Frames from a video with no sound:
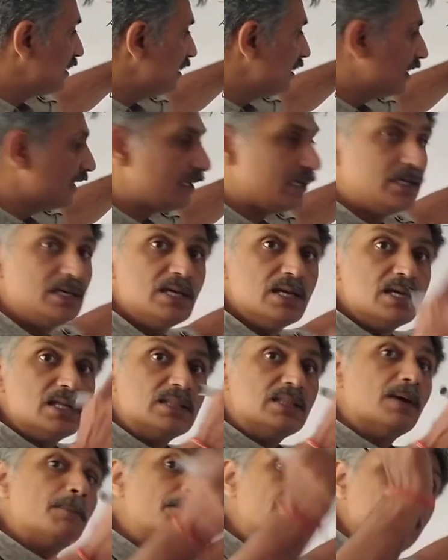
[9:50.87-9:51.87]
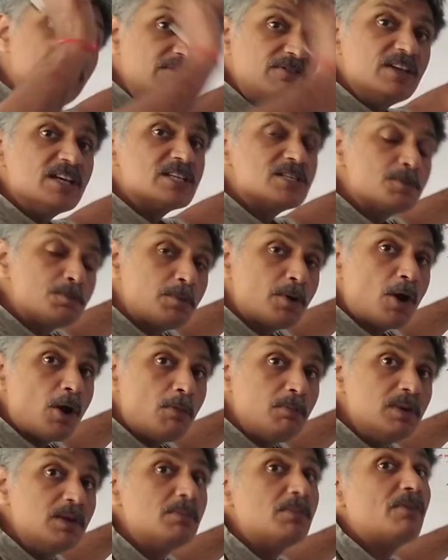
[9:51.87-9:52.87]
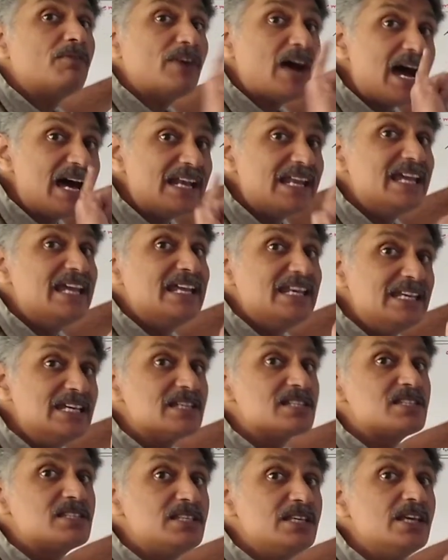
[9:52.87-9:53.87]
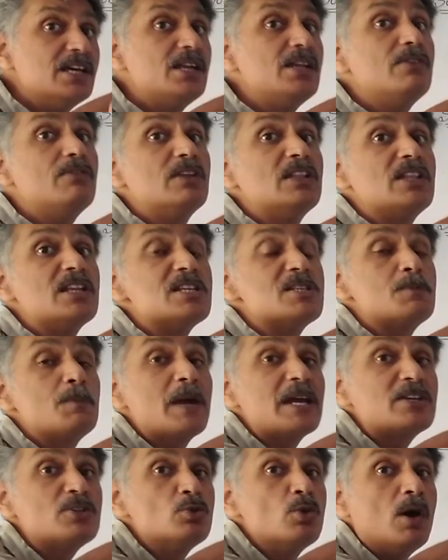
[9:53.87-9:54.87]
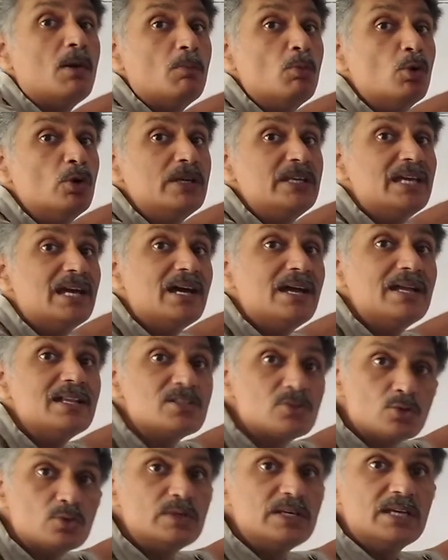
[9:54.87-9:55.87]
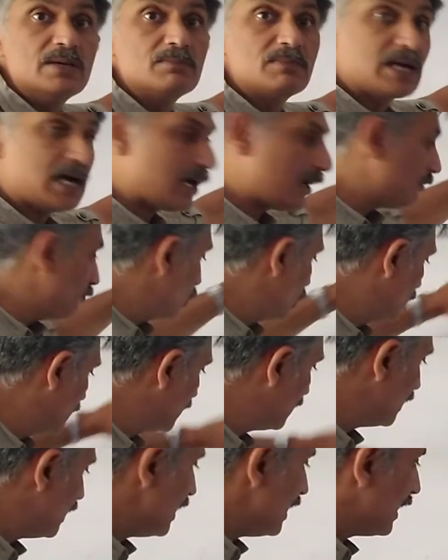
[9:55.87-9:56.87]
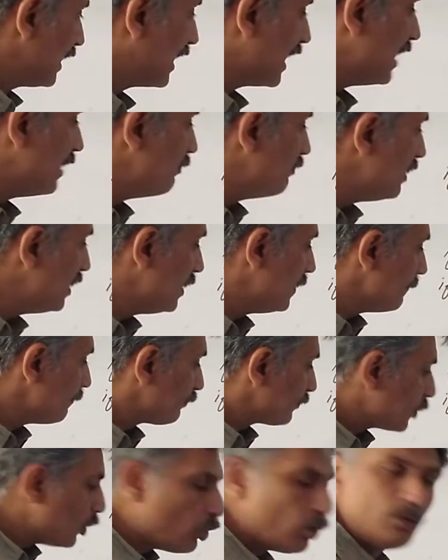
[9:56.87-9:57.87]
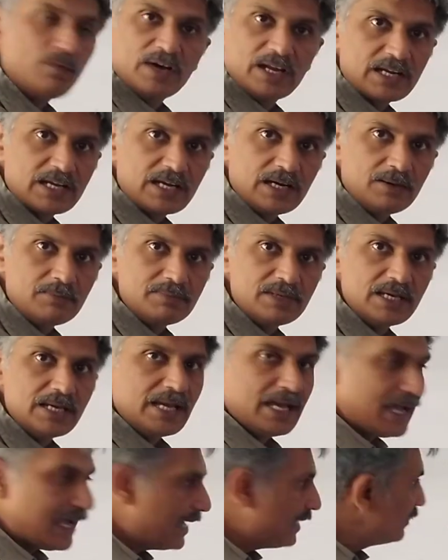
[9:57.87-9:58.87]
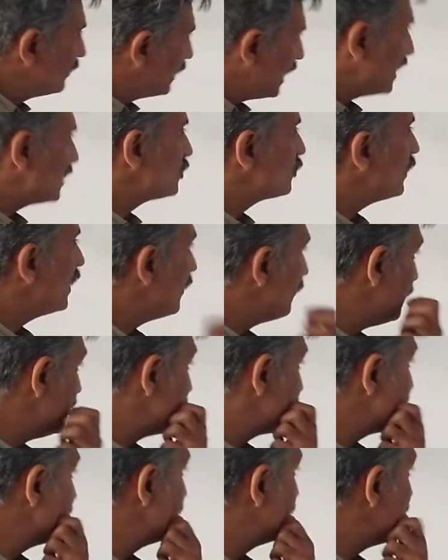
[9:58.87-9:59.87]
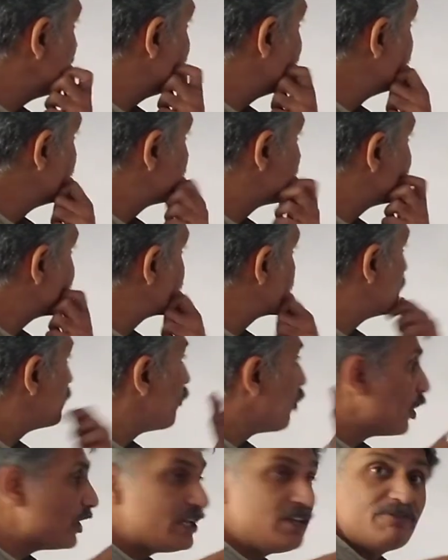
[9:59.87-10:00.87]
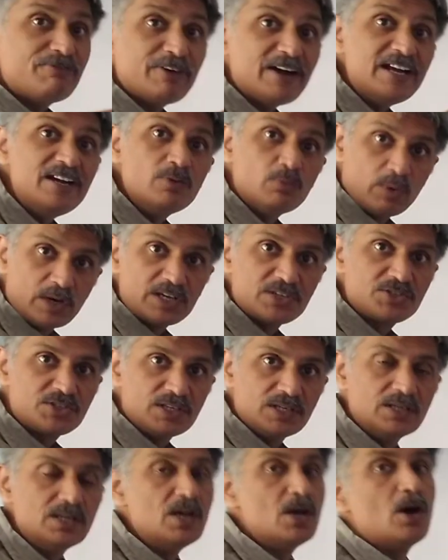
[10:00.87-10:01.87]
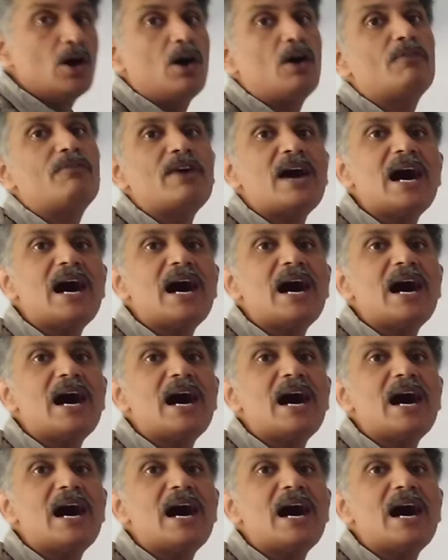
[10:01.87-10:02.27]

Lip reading: theory, the previous problem of Arrhenius theory with respect to ammonia and sodium carbonate can be overcome, and that's why we say that this is the modified version of